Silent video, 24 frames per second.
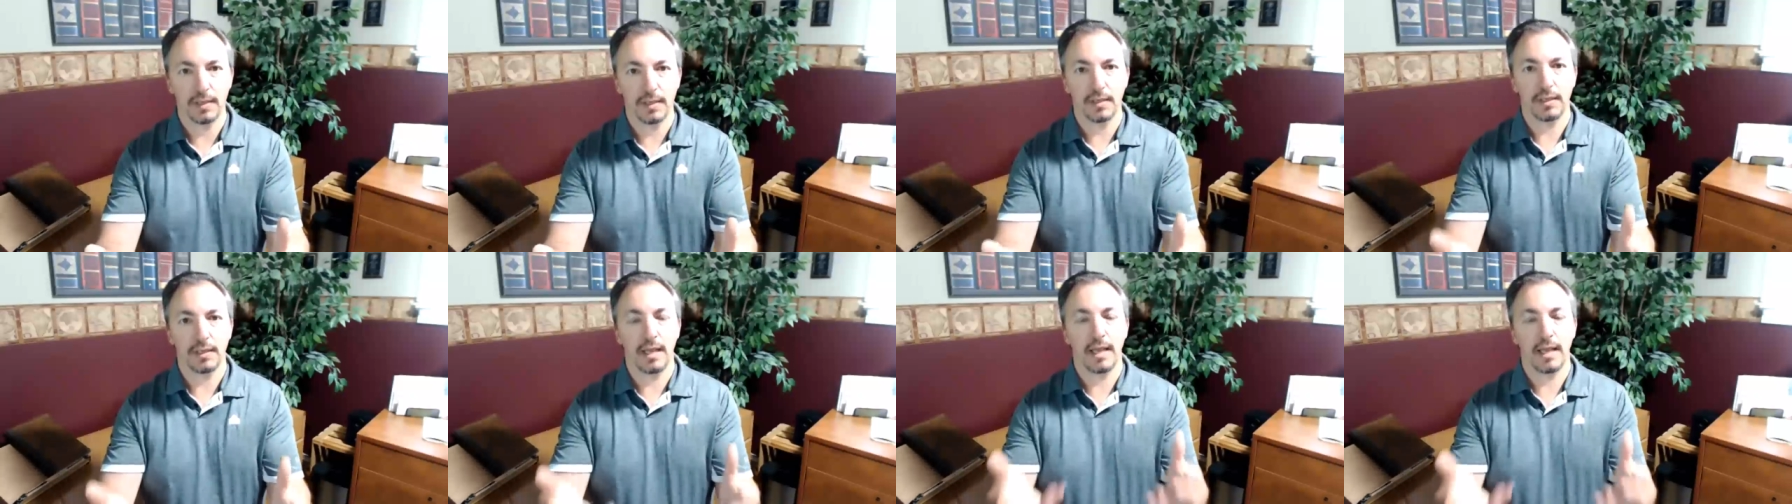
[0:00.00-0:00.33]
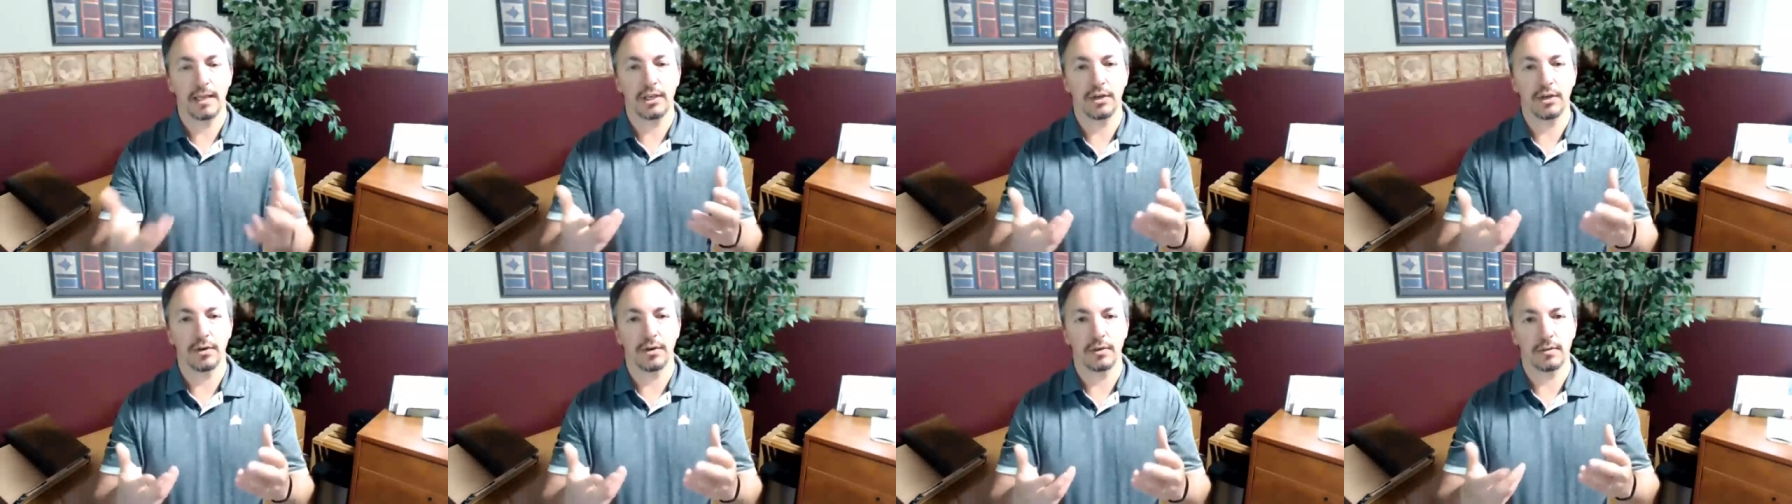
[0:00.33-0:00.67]

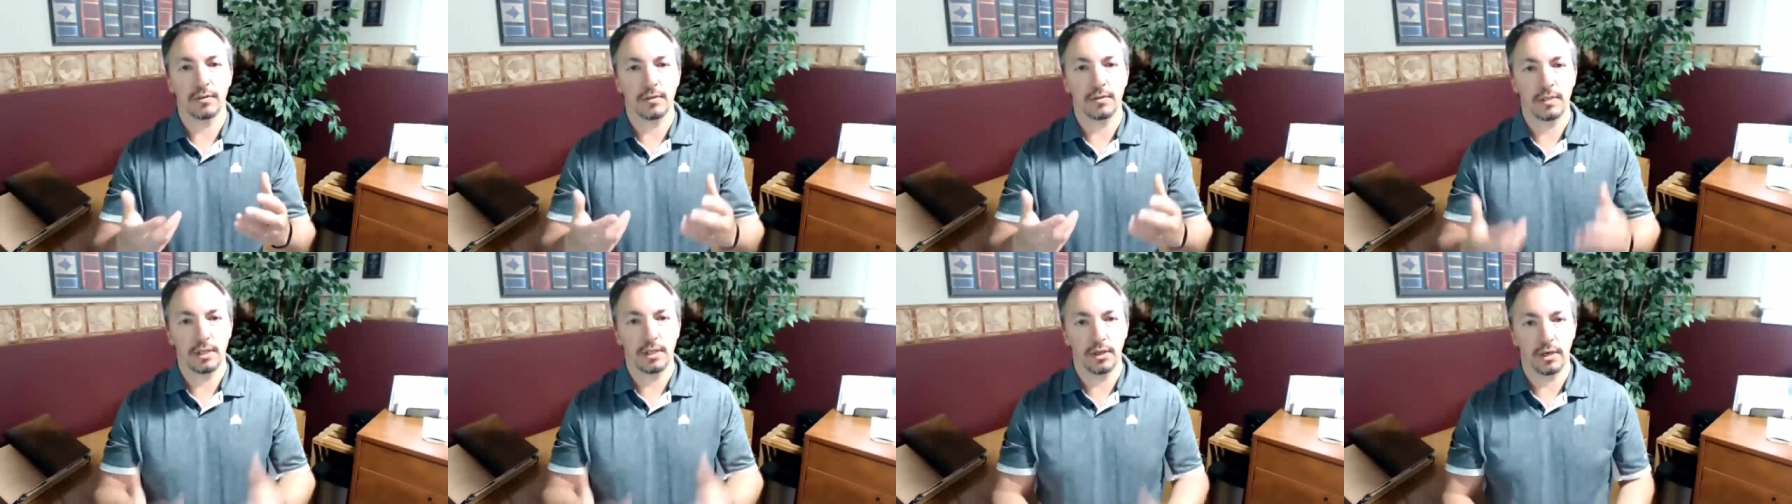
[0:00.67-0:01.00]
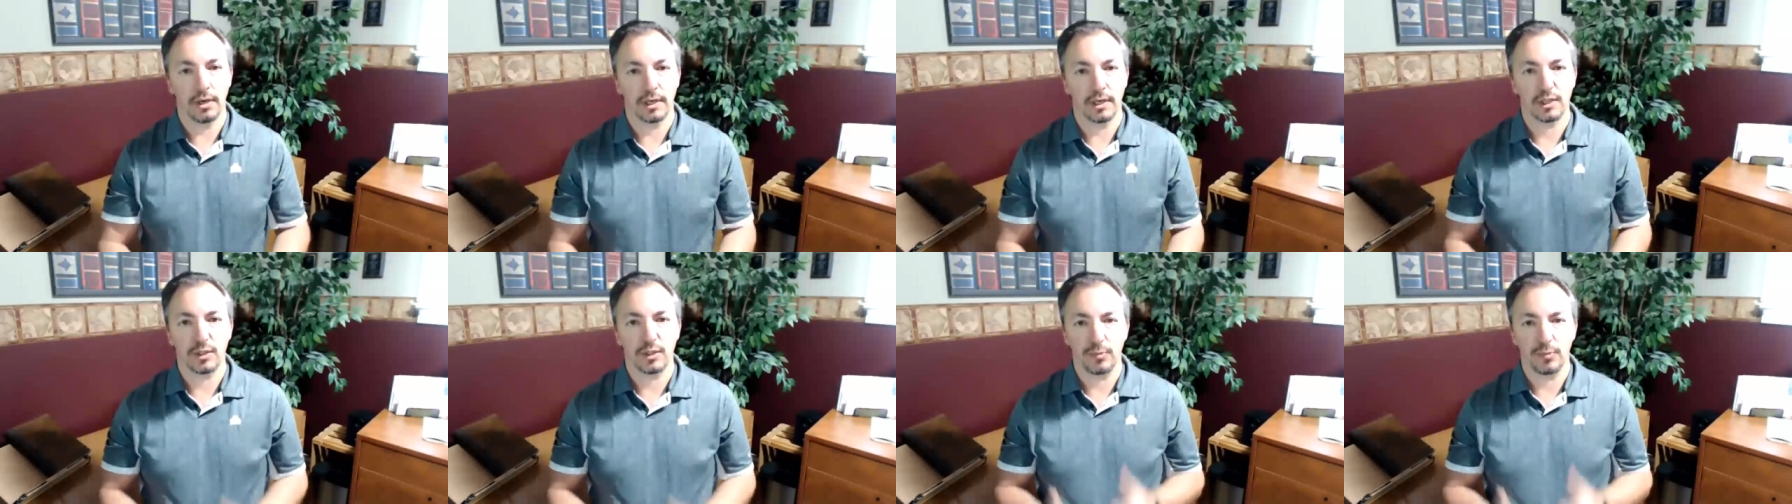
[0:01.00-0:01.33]
And
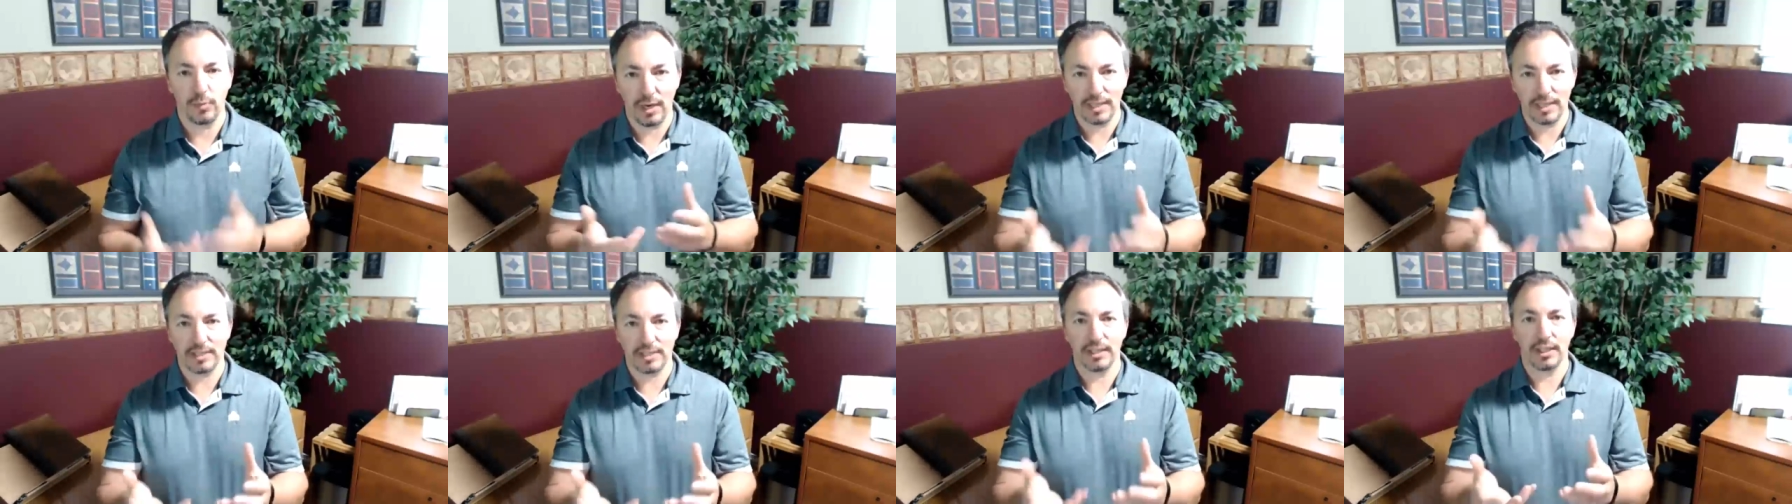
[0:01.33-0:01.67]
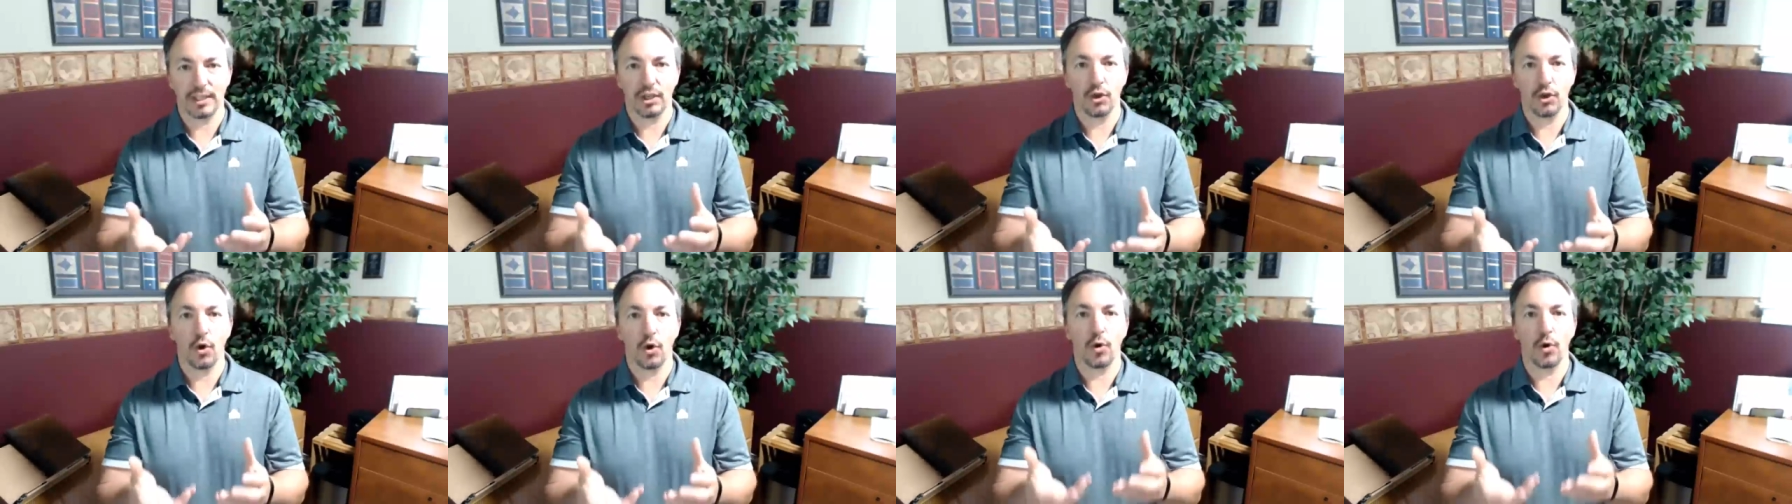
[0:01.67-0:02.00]
you're
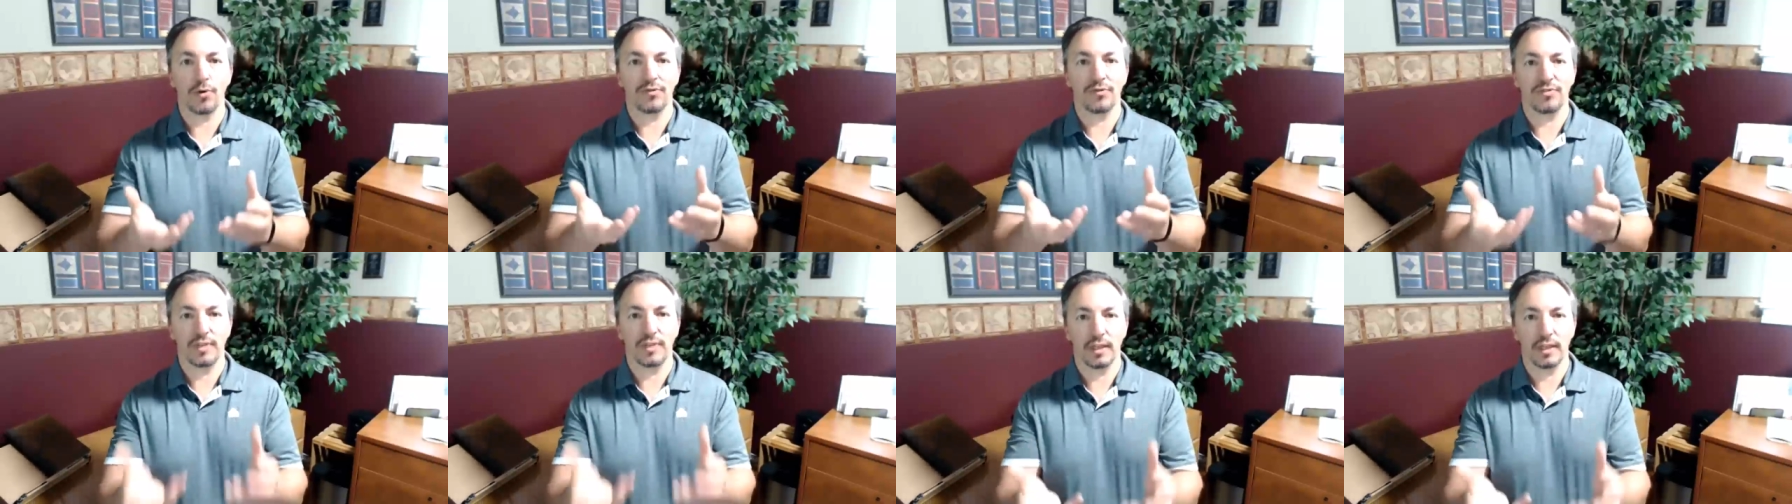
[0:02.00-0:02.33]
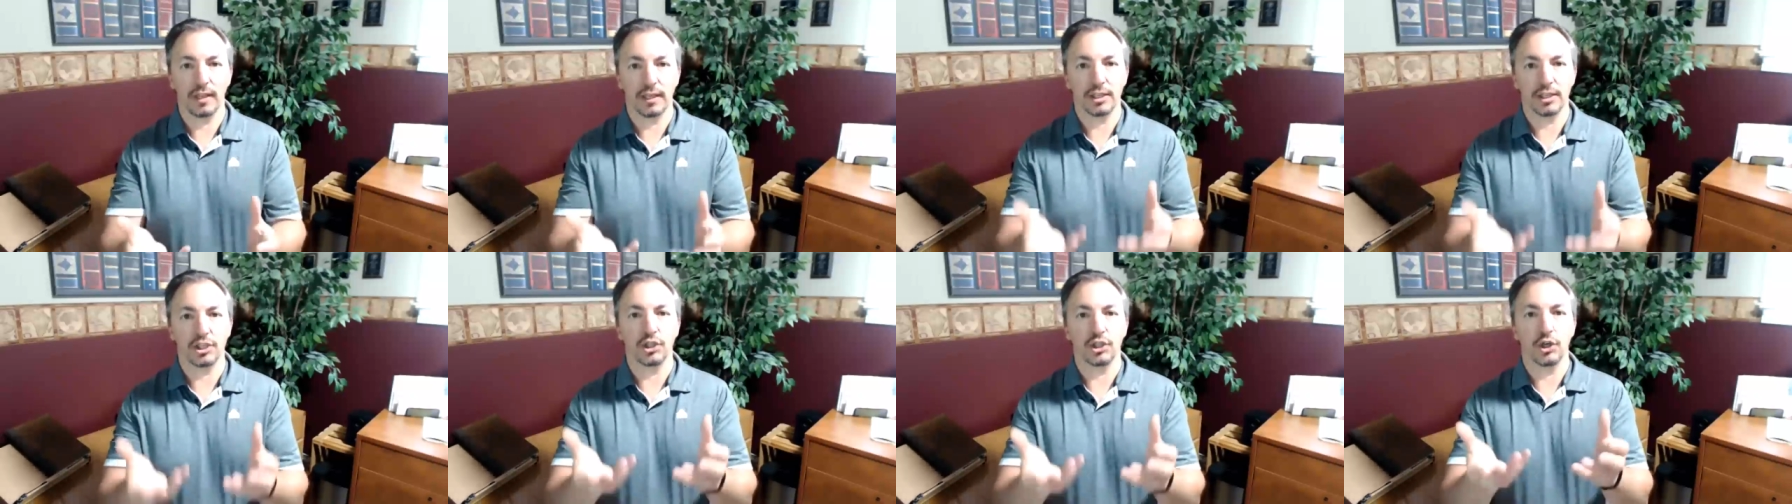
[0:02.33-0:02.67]
expressing your
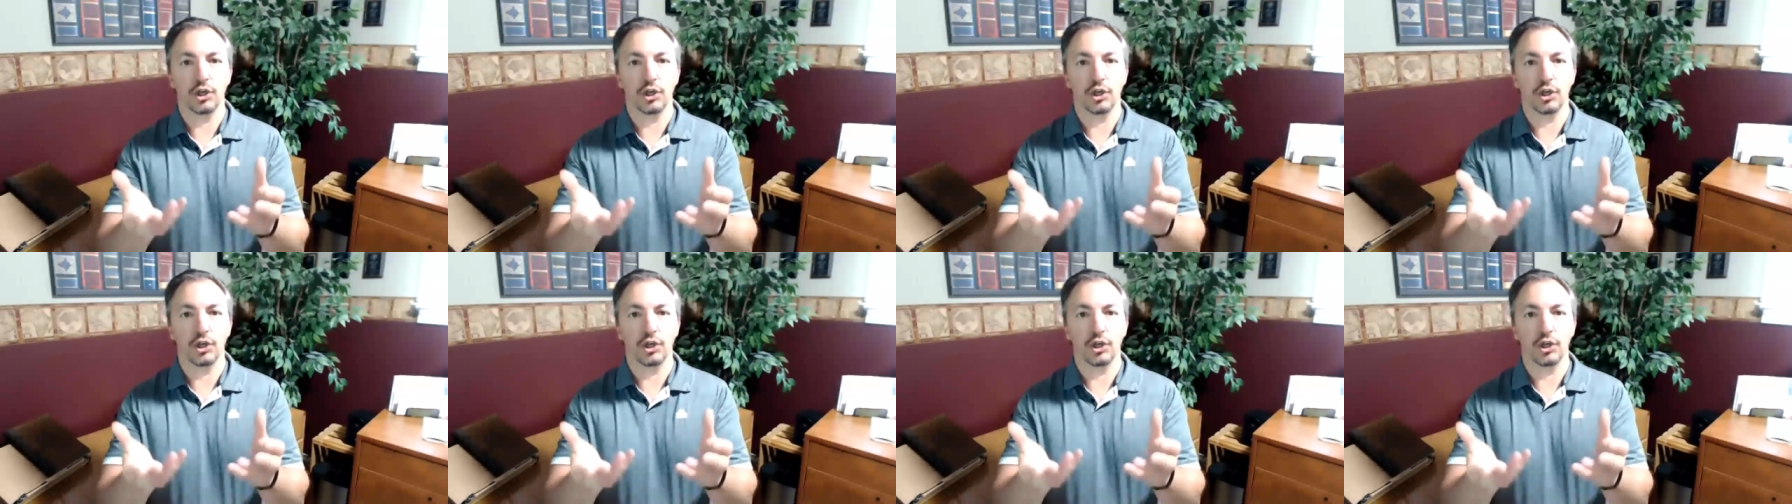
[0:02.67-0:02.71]
feelings